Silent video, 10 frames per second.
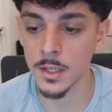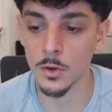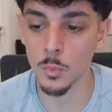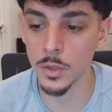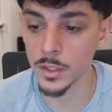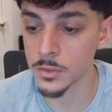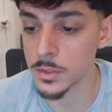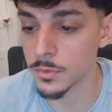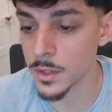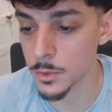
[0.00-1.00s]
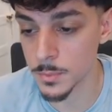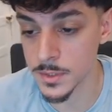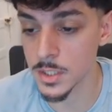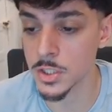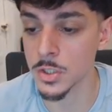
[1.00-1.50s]
and are willing to defend their
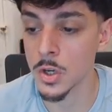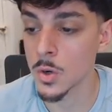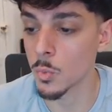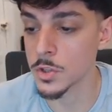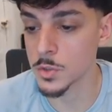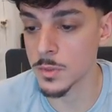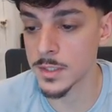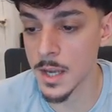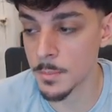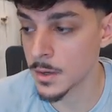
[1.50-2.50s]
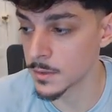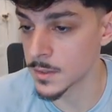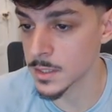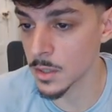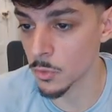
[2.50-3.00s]
position. Once we tap
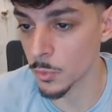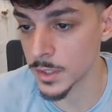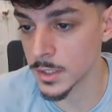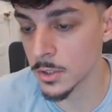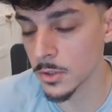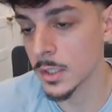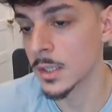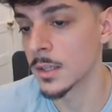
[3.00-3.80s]
this level right here,